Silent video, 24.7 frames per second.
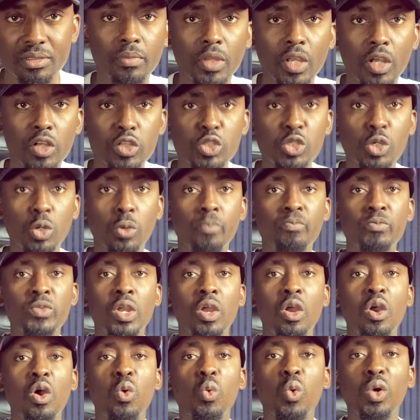So,
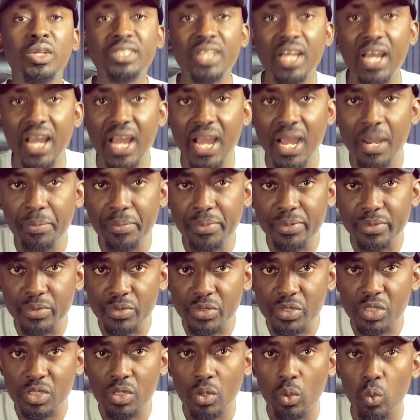what
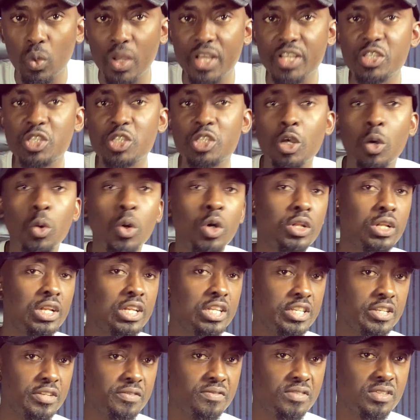happens when someone
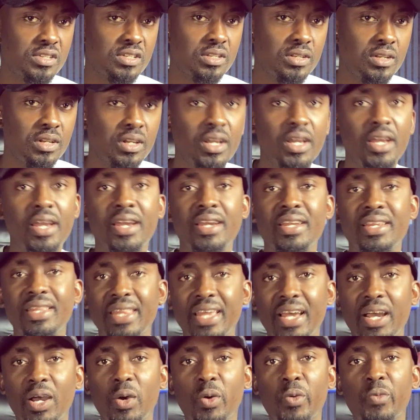leaves?
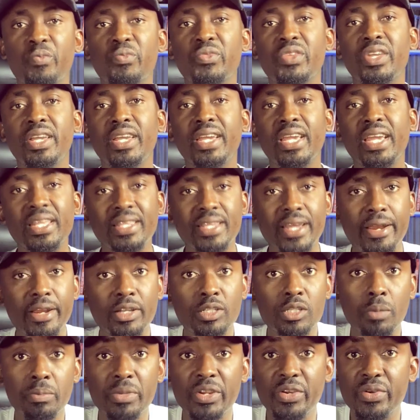Now, a director
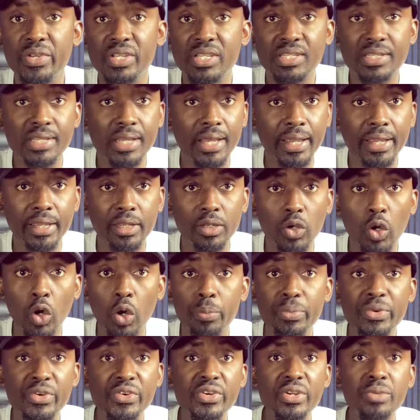may resign or
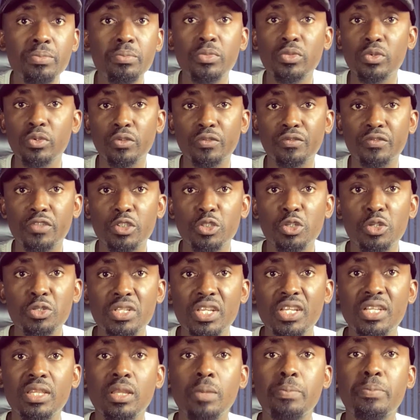be removed
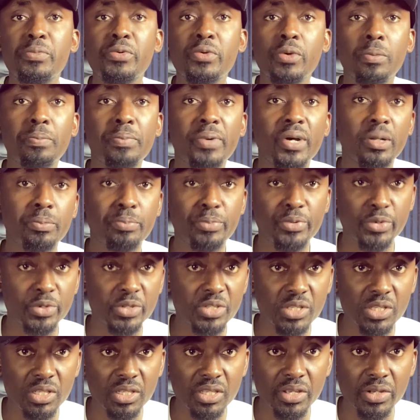using the proper
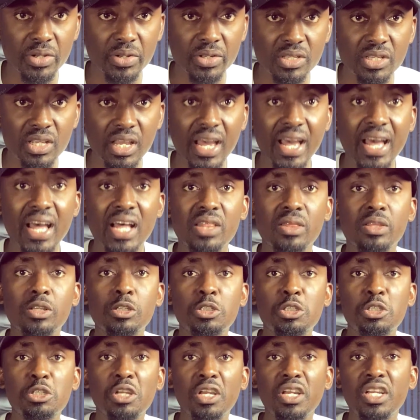procedures, and the
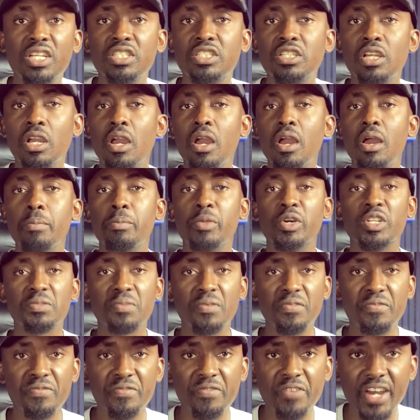change must be
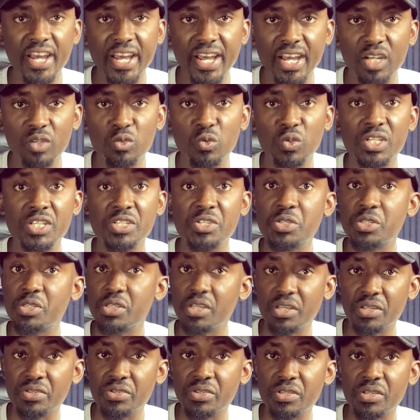filed with the
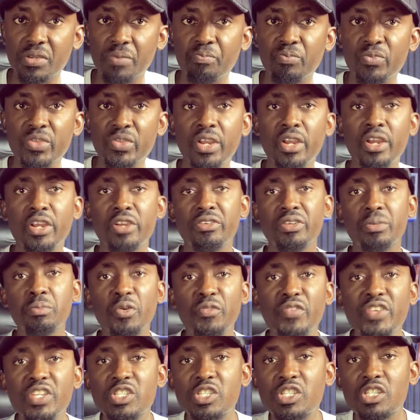CAC.
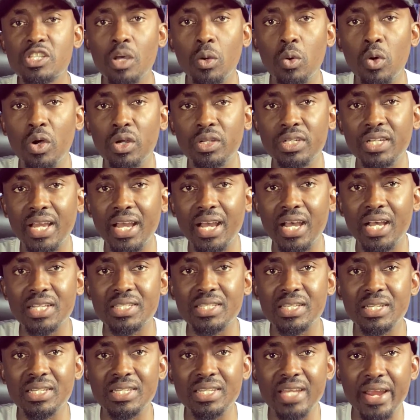Removing someone as
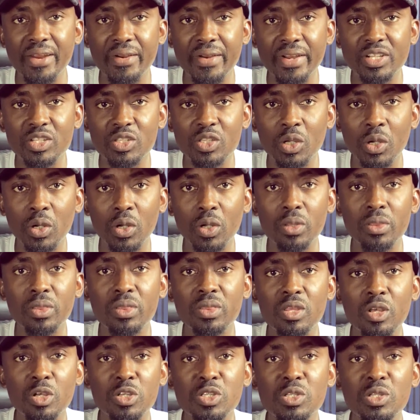a director
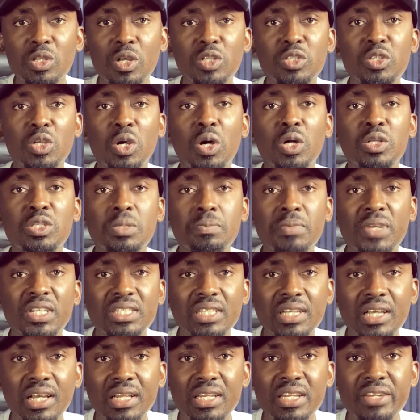does not
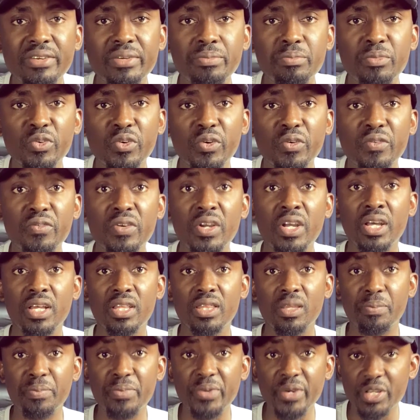automatically remove the
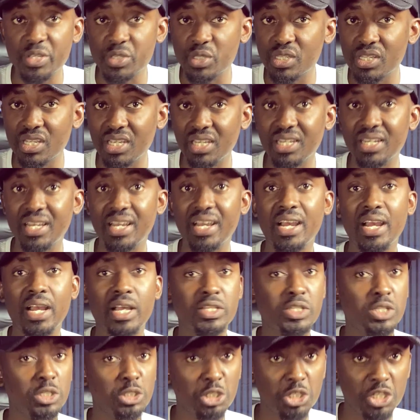person
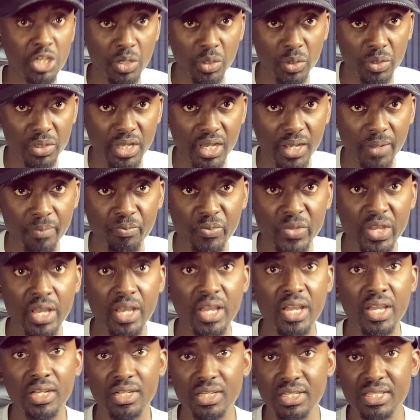as a shareholder.
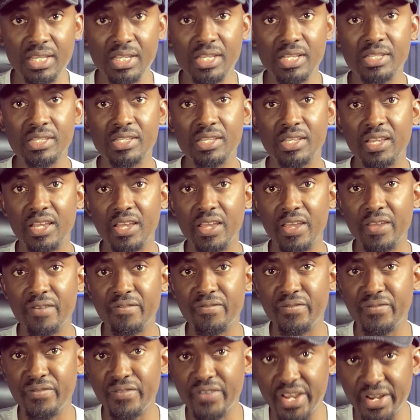This is a
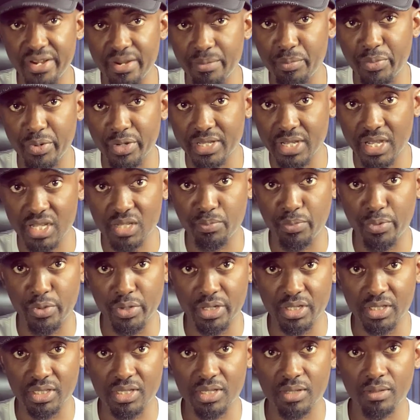very important
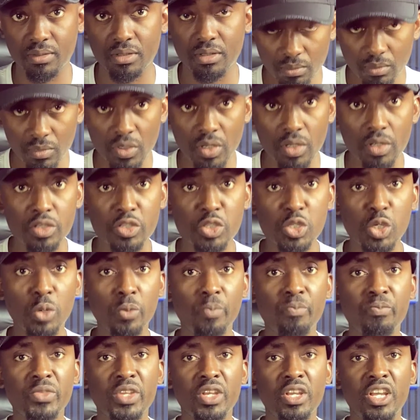point. So,
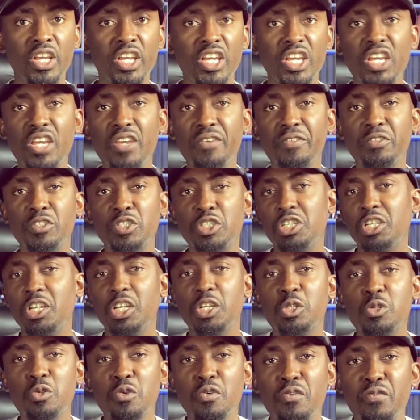if
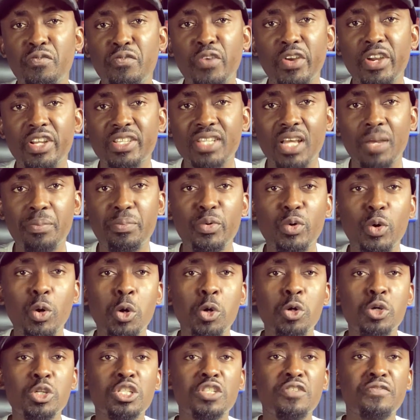Chinedu, for example,
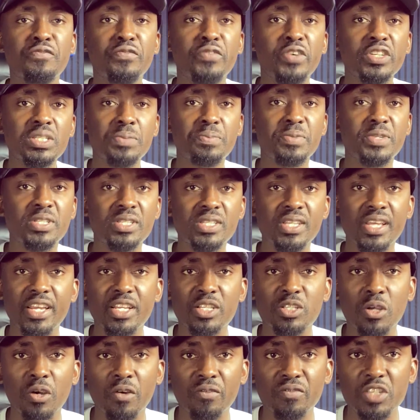owns 40%
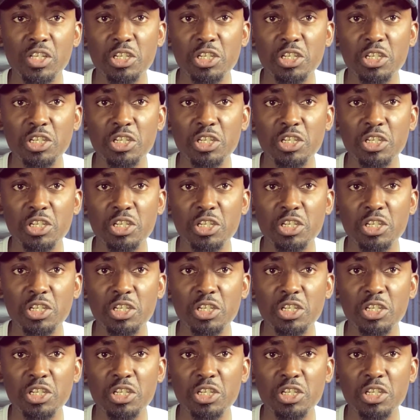of the